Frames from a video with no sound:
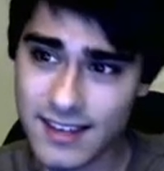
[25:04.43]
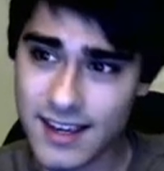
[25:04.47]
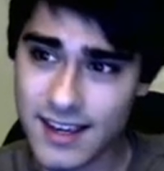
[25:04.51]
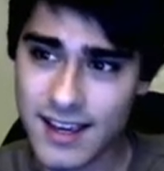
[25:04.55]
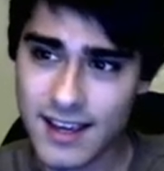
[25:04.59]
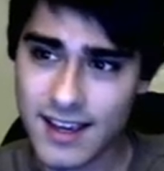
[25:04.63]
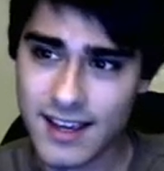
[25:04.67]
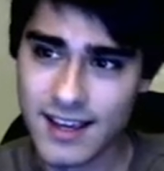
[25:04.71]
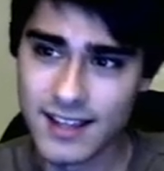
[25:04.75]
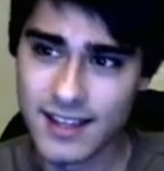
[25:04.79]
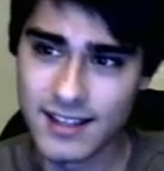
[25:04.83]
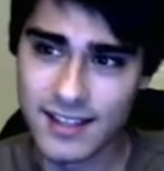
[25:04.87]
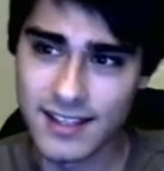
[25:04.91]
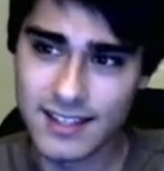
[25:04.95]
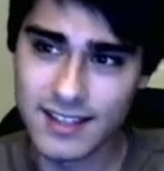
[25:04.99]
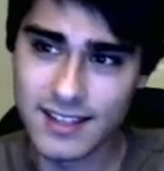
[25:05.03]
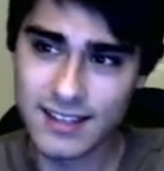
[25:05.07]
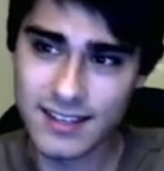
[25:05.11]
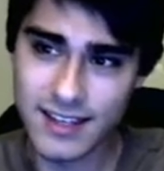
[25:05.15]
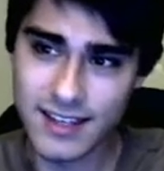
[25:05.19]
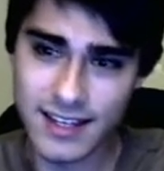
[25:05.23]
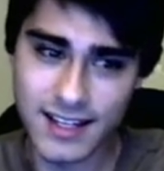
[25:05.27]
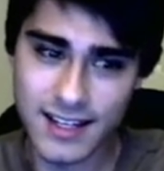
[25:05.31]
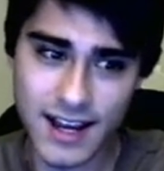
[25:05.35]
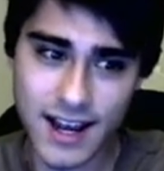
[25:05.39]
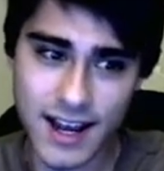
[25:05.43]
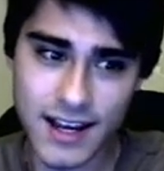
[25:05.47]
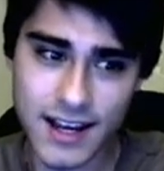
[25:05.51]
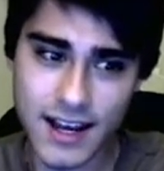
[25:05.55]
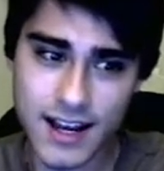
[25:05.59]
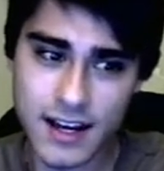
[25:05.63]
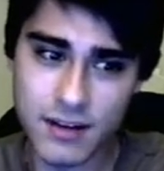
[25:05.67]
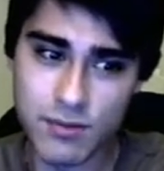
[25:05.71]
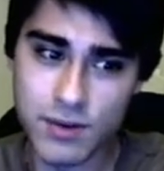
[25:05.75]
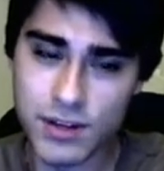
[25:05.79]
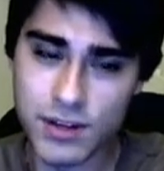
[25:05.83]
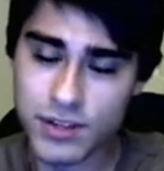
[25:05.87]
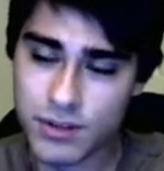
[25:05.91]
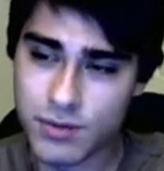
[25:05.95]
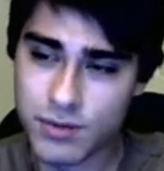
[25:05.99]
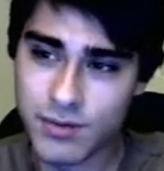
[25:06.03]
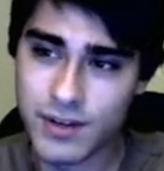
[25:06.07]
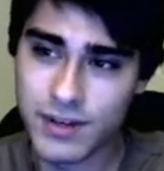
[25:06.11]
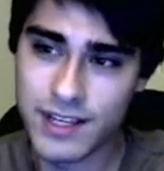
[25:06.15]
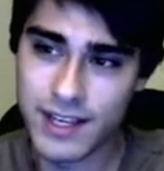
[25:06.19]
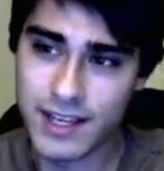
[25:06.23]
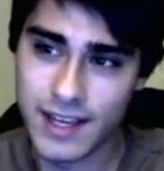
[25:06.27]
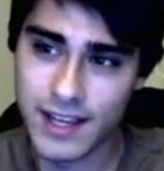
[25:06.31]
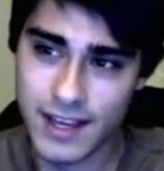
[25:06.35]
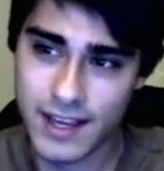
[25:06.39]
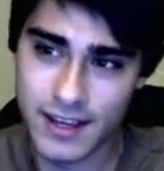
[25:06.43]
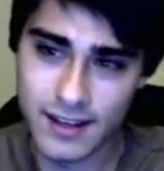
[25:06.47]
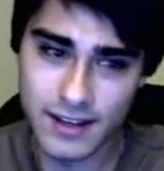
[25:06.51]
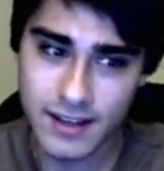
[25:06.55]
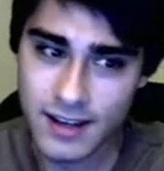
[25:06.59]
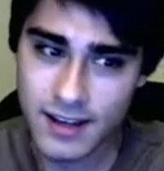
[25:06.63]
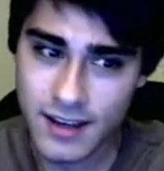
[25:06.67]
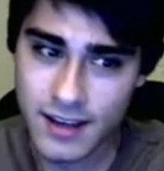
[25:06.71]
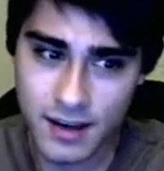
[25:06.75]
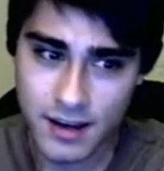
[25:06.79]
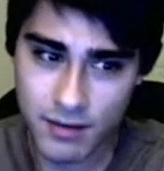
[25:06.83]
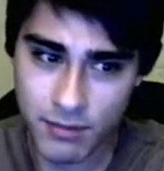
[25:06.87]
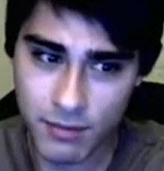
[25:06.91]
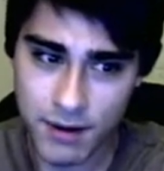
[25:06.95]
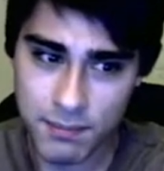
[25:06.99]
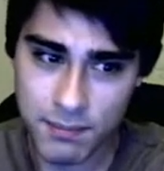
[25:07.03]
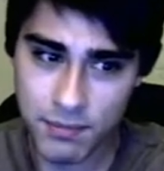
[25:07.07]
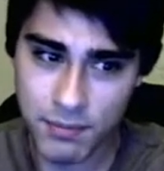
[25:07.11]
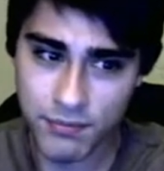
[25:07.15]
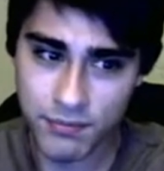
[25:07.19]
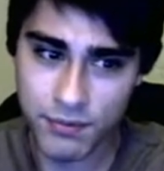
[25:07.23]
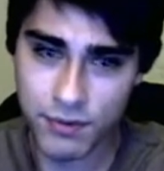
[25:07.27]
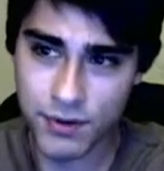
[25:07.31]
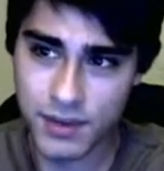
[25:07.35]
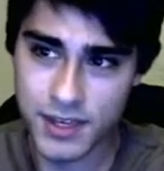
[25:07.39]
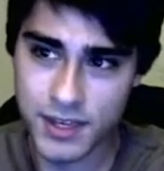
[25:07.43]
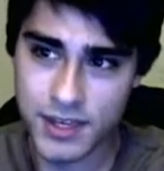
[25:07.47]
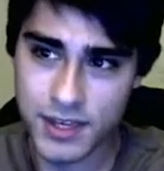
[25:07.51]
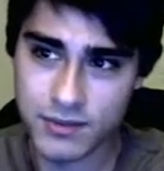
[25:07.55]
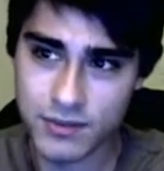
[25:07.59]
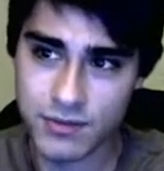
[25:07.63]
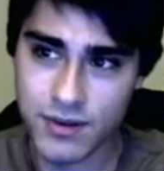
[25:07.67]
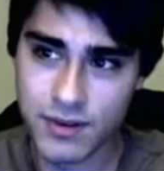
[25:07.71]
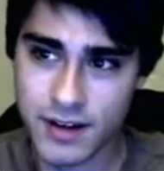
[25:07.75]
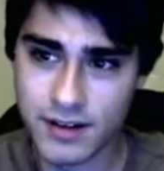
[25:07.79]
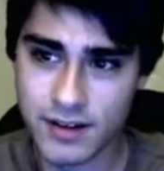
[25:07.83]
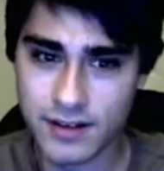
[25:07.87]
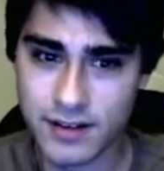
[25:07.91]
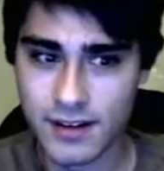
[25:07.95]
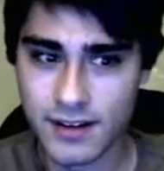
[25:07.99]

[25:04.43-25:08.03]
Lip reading: This is like I got a 128 right before this run,